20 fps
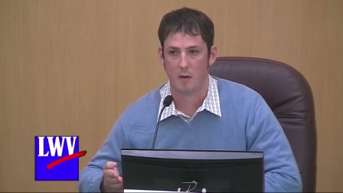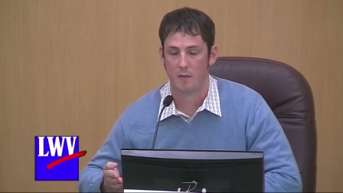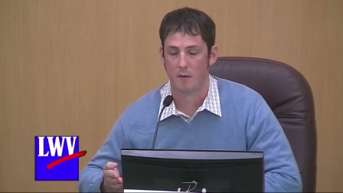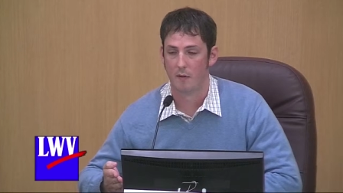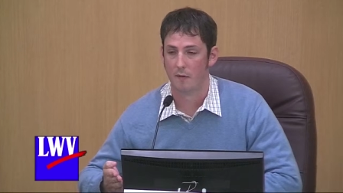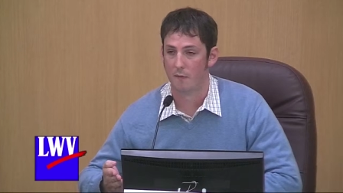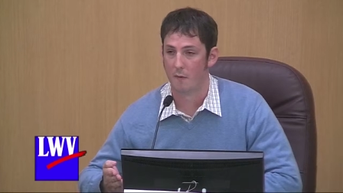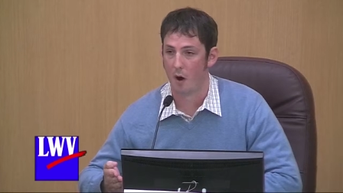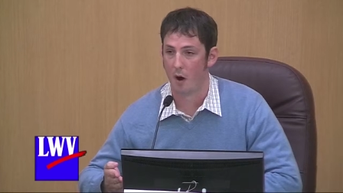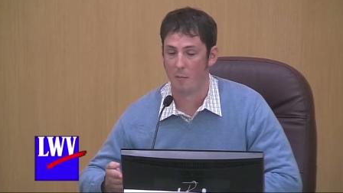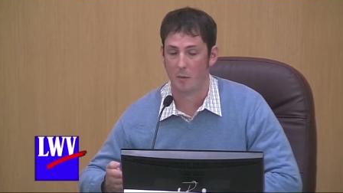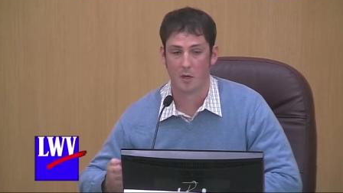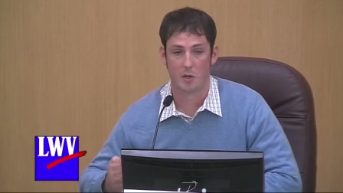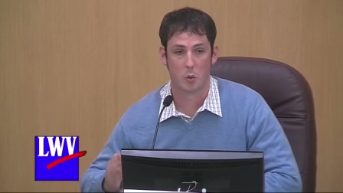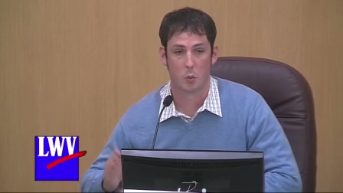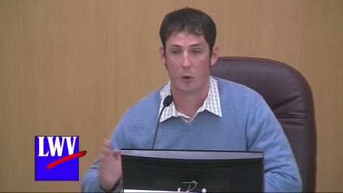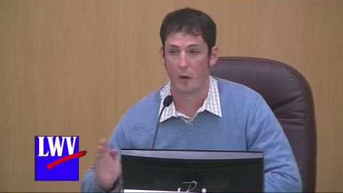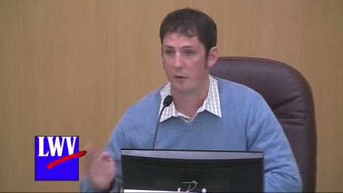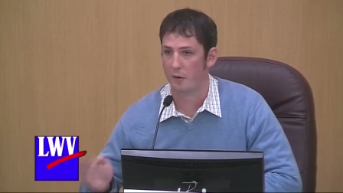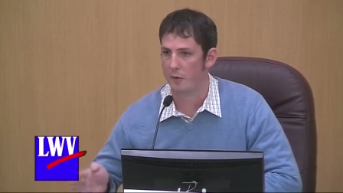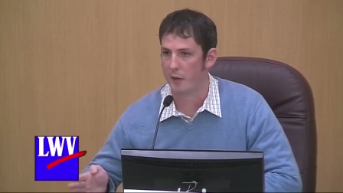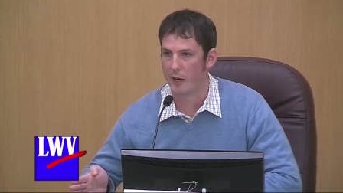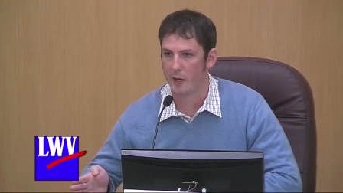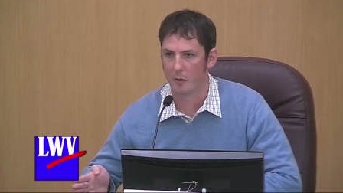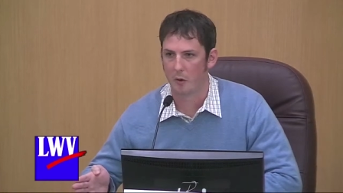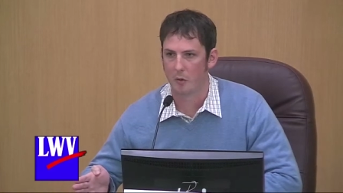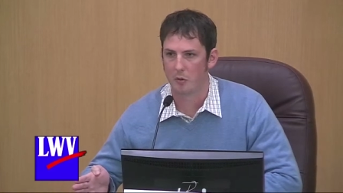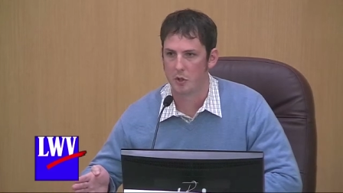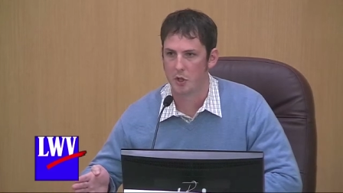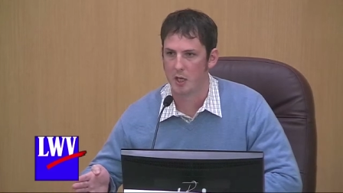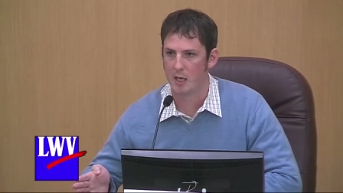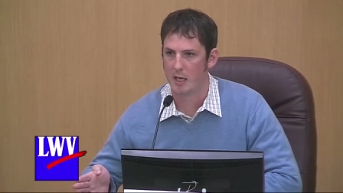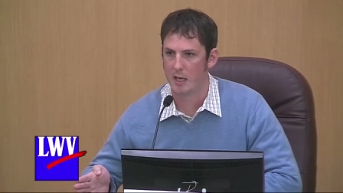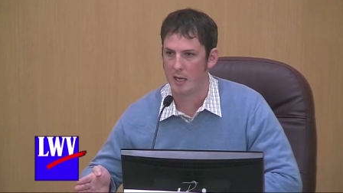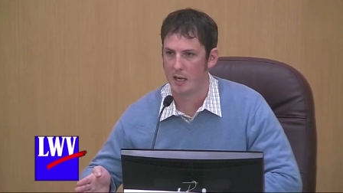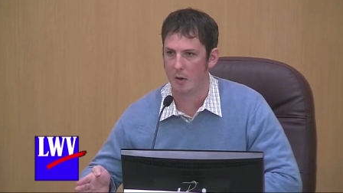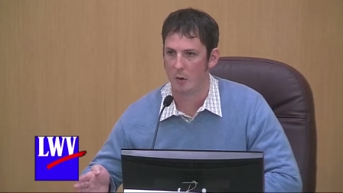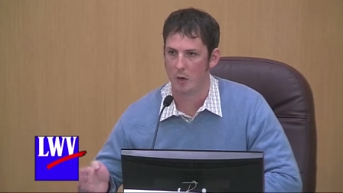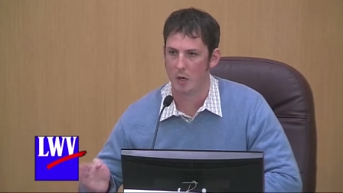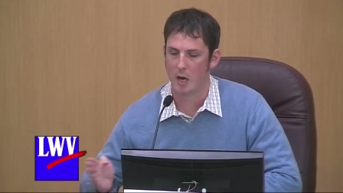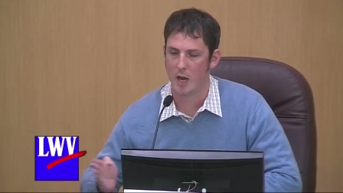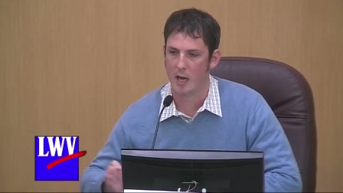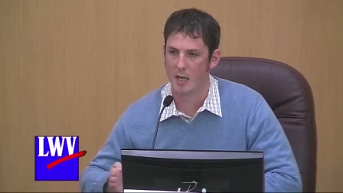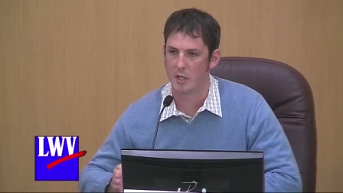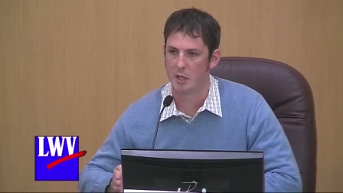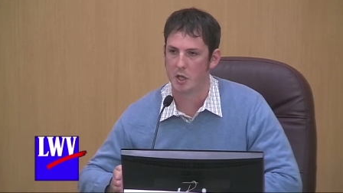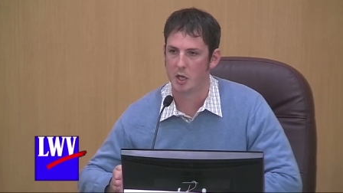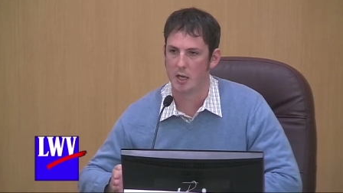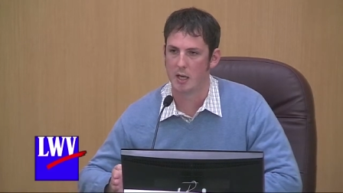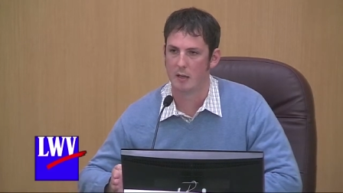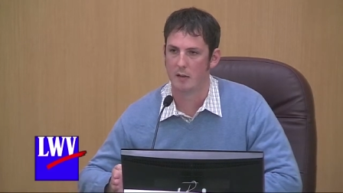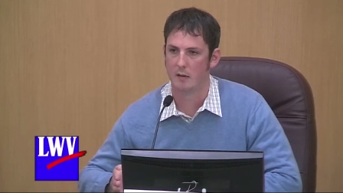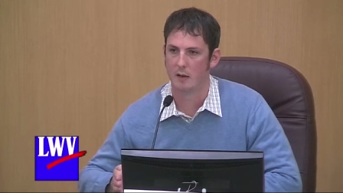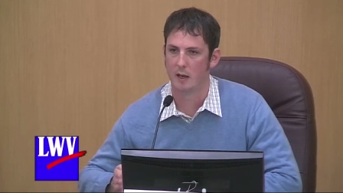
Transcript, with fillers: For farmers, whether they grow GE or non GE,